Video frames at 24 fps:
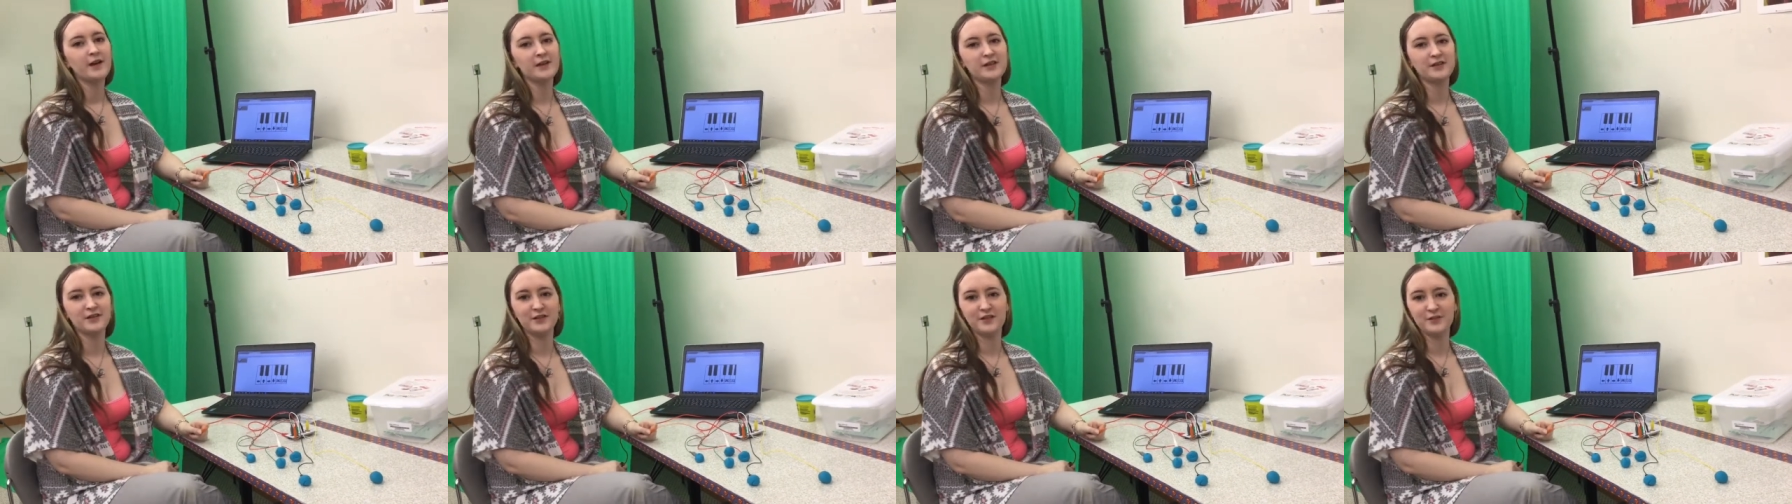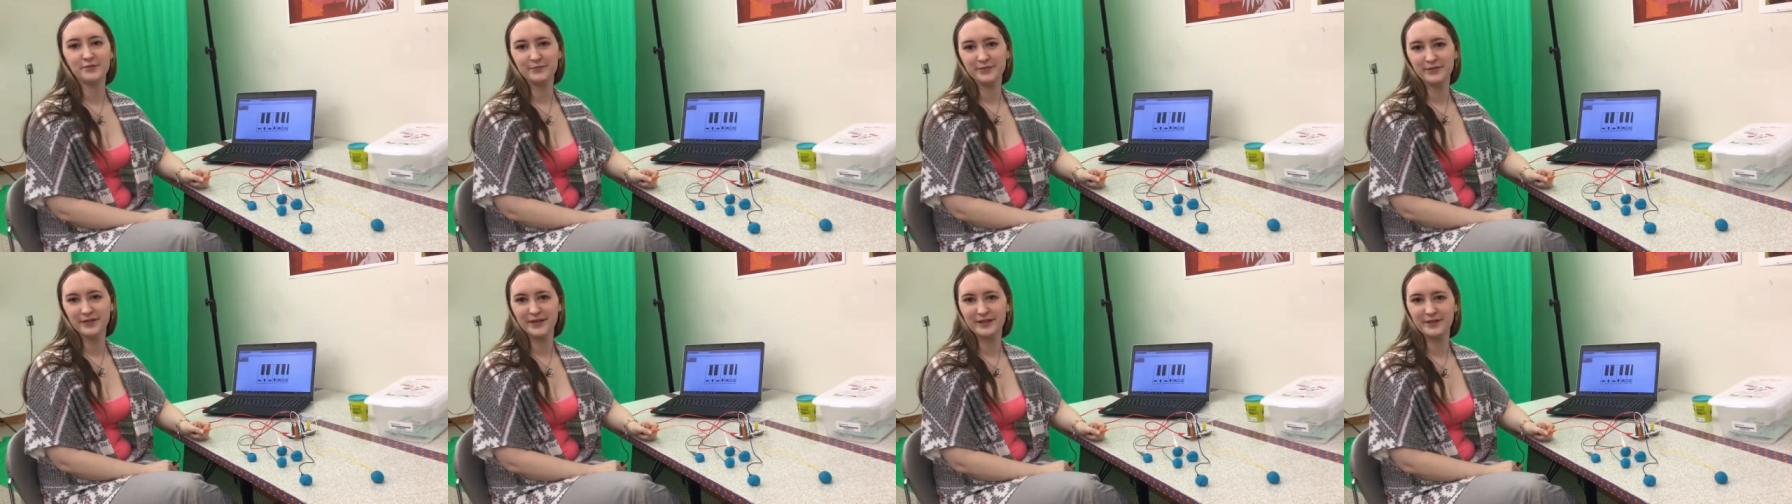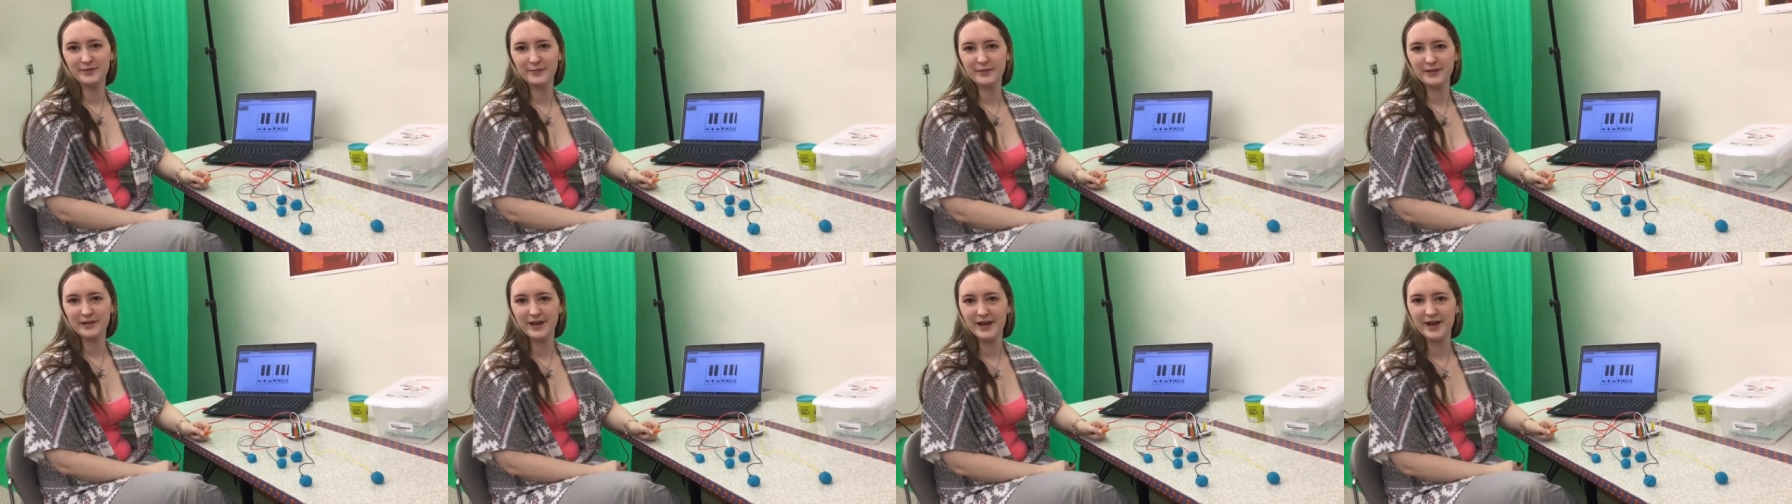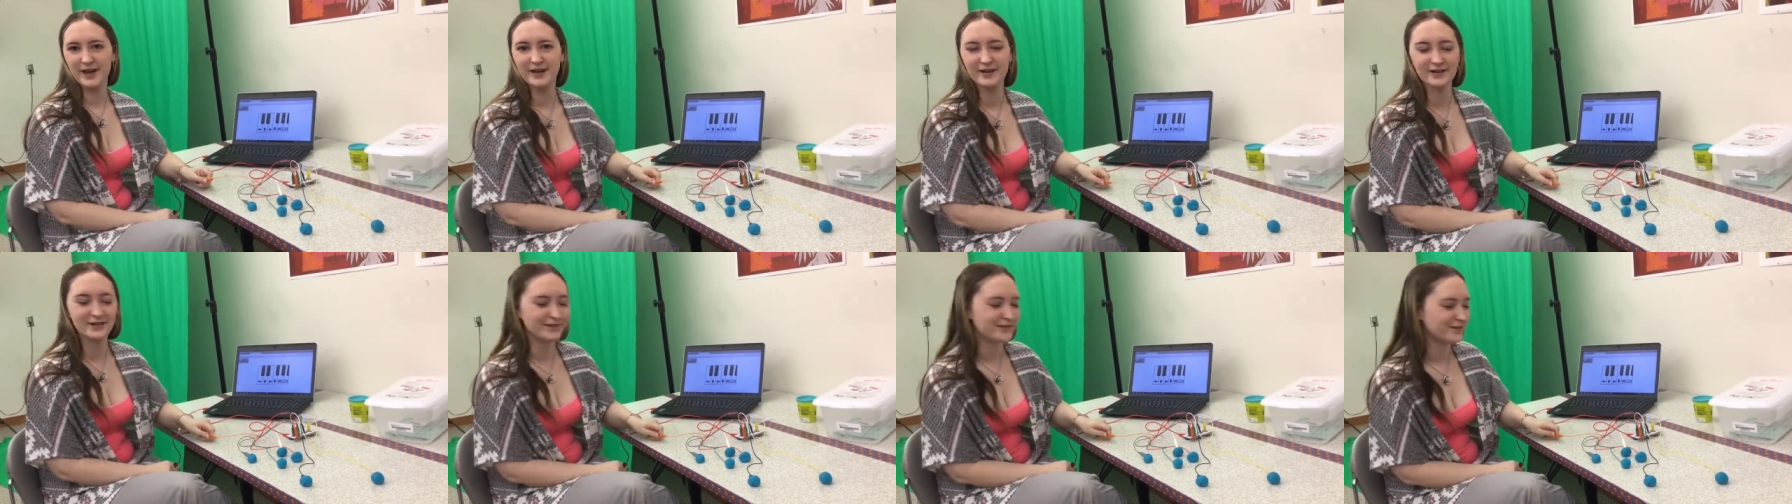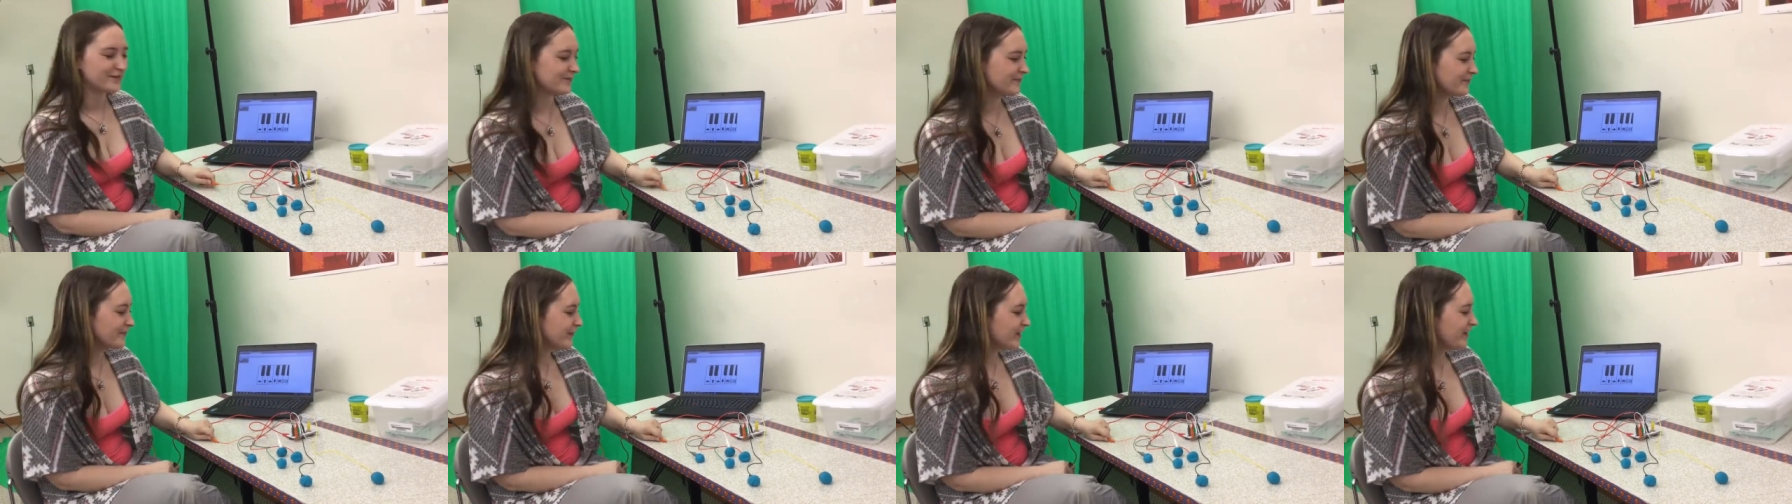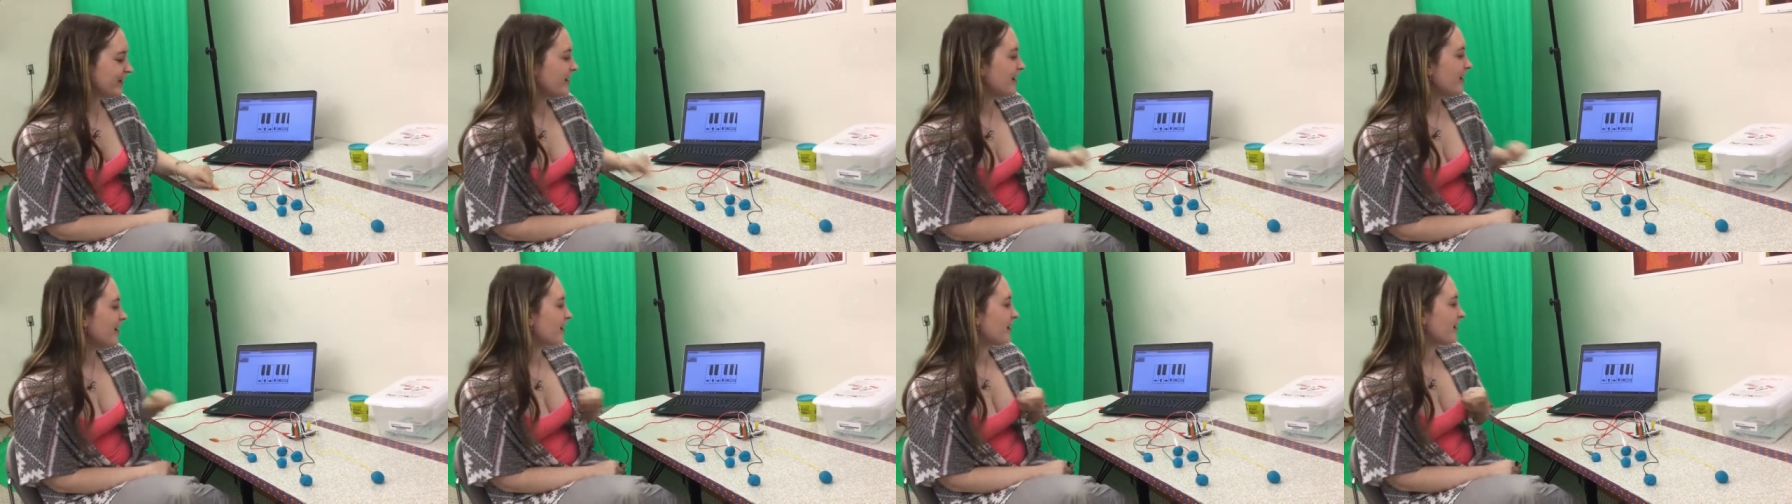you can play the piano.
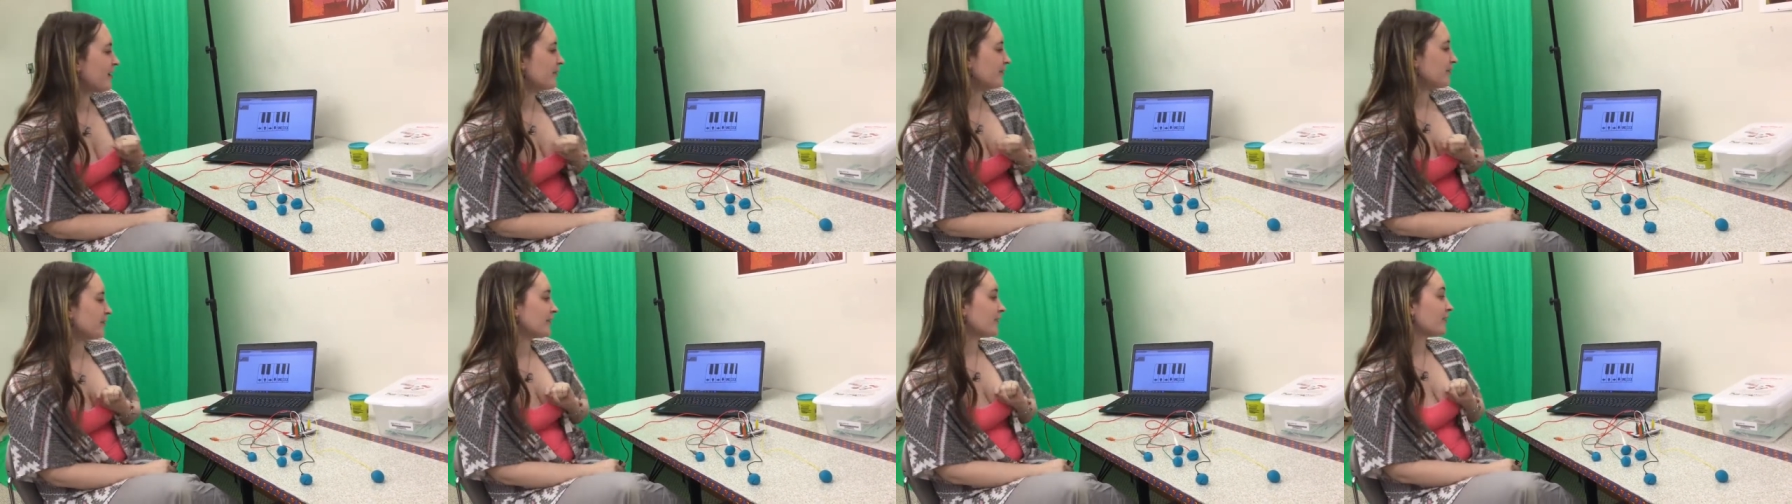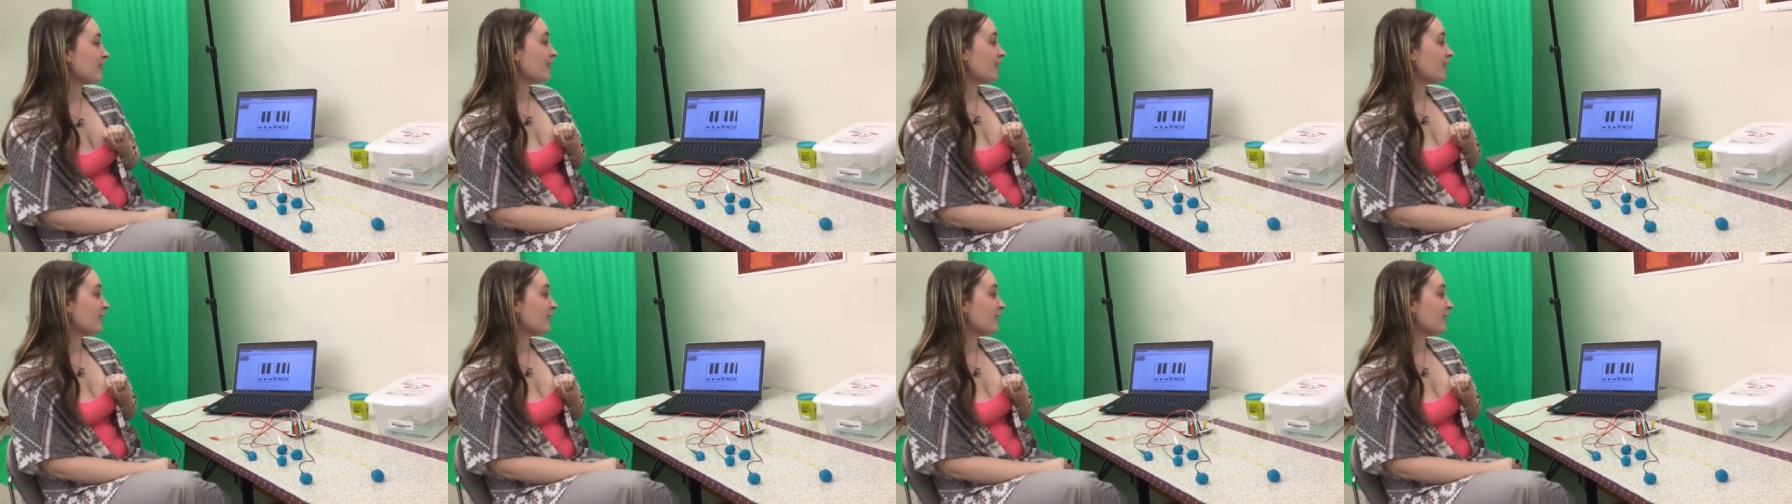There